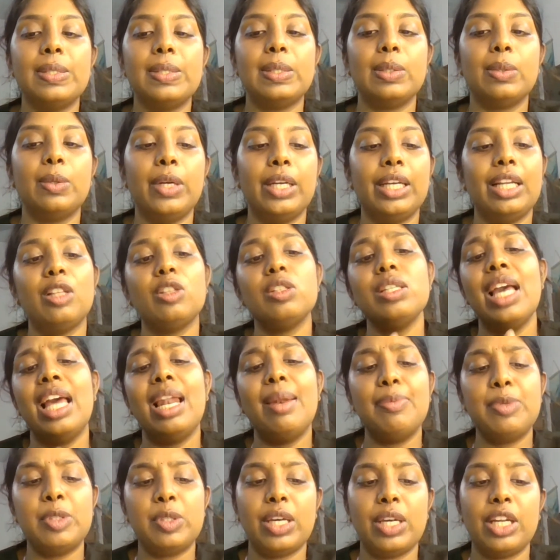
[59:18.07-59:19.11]
So it also
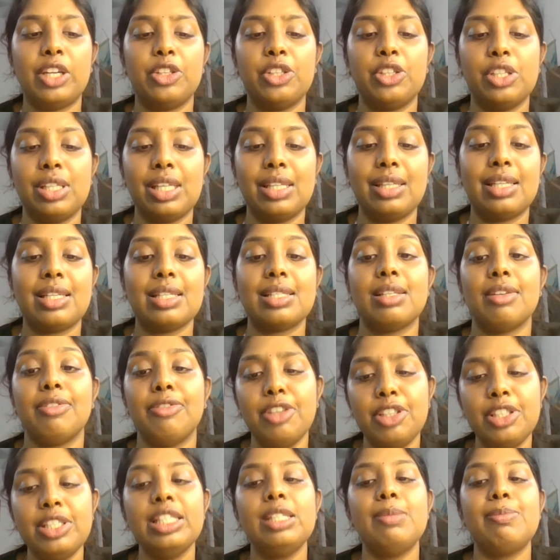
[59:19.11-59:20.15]
helps to ensure that there is
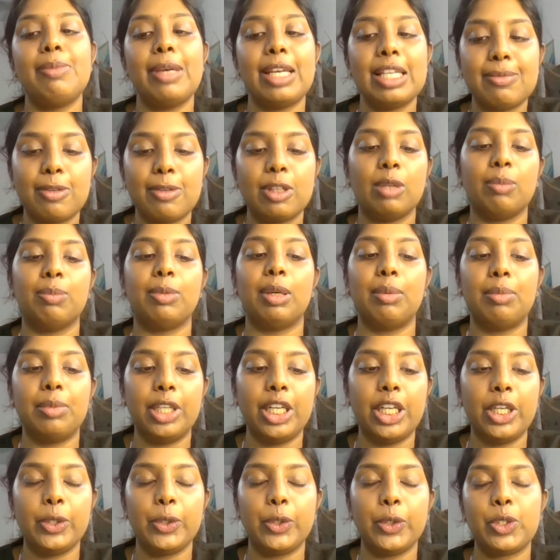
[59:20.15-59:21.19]
sufficient space for the
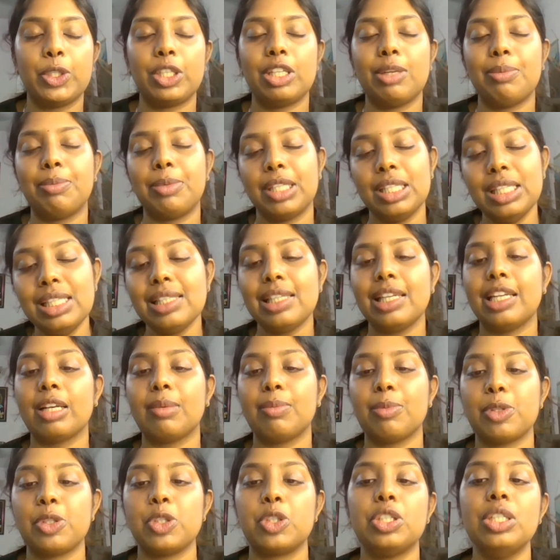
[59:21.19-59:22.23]
permanent tooth to erupt in its
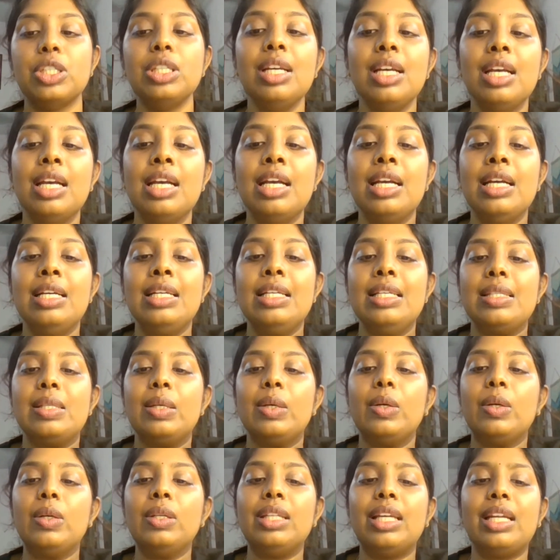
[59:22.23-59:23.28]
correct position.
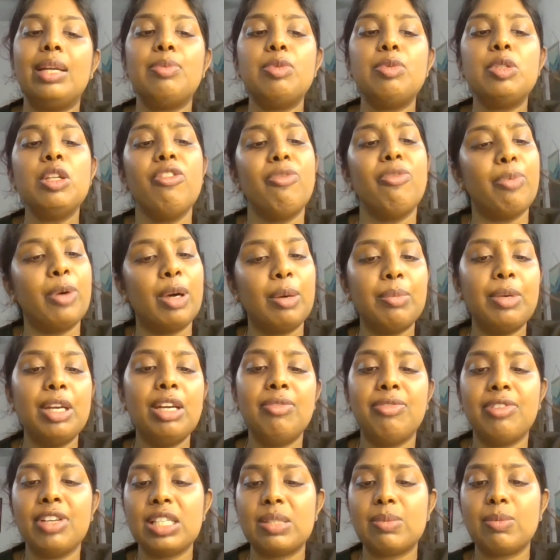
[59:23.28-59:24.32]
So the eruption of
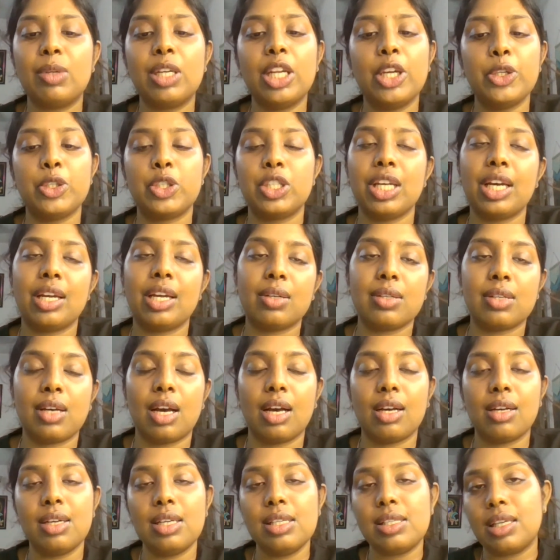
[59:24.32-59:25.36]
permanent first molar usually
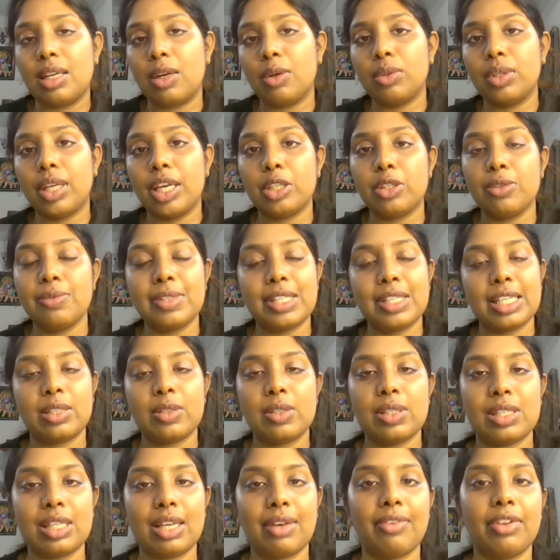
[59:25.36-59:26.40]
occurs around the age of 6
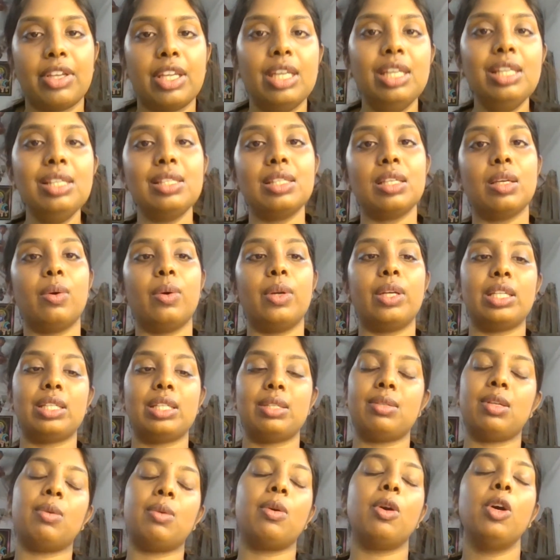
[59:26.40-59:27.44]
to 7 years. So it is
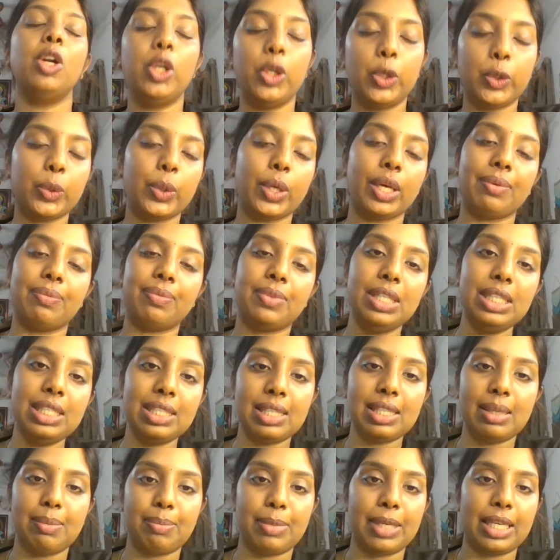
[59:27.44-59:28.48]
good to give this
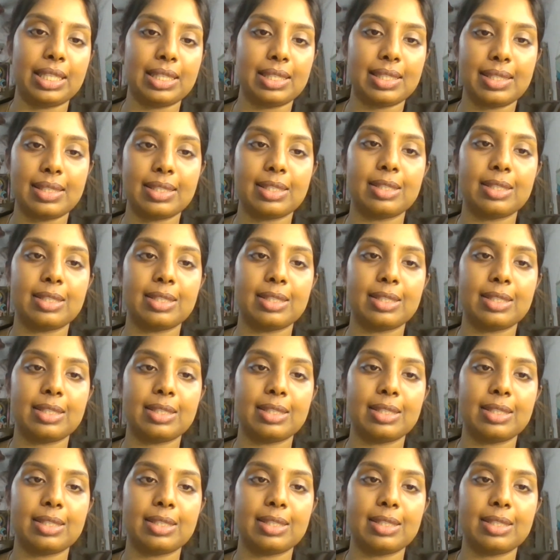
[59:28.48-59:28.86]
sometimes.